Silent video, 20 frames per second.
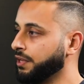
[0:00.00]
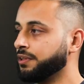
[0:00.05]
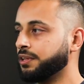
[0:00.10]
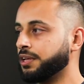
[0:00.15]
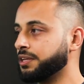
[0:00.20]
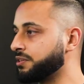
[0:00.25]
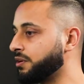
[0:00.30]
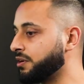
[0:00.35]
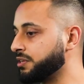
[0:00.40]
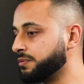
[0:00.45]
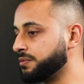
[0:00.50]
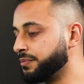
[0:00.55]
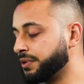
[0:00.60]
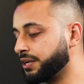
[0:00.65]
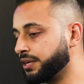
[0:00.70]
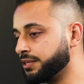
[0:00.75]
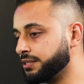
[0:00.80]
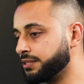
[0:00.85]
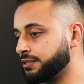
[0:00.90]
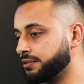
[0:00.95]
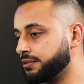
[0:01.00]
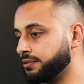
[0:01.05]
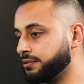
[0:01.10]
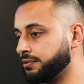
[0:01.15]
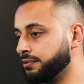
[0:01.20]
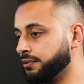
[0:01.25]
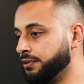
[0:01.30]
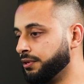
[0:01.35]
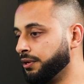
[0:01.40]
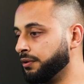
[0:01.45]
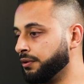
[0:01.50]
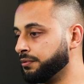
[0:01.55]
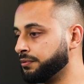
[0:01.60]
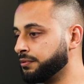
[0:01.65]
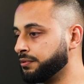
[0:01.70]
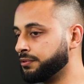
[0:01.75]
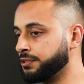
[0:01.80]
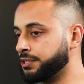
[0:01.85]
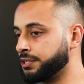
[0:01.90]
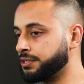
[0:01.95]
That's awesome because
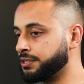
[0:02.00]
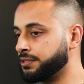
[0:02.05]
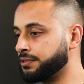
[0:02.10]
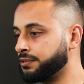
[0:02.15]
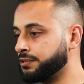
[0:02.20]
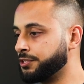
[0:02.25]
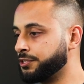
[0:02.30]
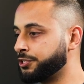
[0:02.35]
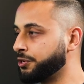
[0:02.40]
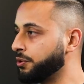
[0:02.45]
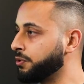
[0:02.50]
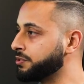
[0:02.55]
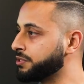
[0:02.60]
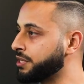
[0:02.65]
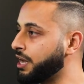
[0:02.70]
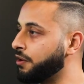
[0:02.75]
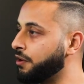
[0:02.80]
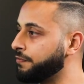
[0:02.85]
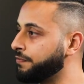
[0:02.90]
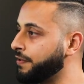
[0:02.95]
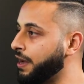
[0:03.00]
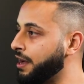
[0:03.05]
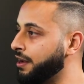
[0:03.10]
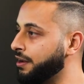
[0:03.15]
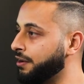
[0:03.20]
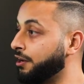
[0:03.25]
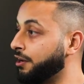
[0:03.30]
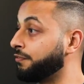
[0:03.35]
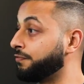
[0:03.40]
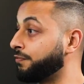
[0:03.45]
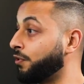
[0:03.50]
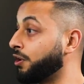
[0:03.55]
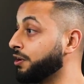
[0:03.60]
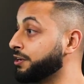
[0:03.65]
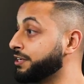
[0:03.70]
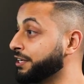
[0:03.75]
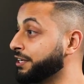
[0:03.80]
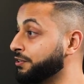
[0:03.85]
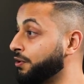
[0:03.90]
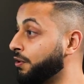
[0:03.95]
just shows how far
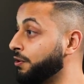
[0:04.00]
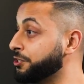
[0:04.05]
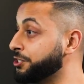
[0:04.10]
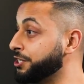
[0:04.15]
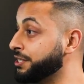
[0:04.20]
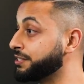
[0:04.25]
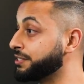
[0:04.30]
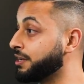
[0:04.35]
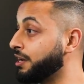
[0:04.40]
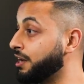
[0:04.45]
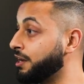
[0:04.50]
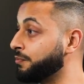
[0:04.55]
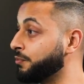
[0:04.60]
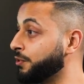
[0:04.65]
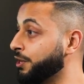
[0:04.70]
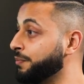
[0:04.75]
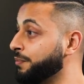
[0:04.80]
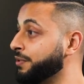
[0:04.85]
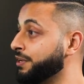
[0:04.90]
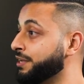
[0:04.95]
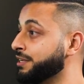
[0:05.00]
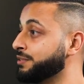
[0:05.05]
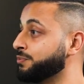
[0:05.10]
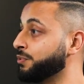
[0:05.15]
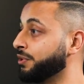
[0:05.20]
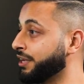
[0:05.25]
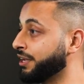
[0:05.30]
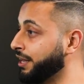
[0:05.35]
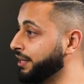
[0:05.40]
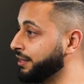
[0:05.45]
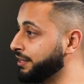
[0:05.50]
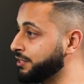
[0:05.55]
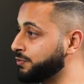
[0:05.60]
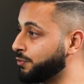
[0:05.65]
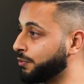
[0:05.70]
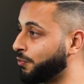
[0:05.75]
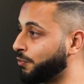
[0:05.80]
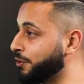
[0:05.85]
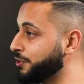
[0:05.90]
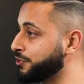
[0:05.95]
technology has come, right? Because we're getting these
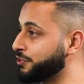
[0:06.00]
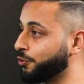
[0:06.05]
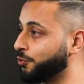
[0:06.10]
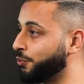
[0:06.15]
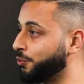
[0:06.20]
reports so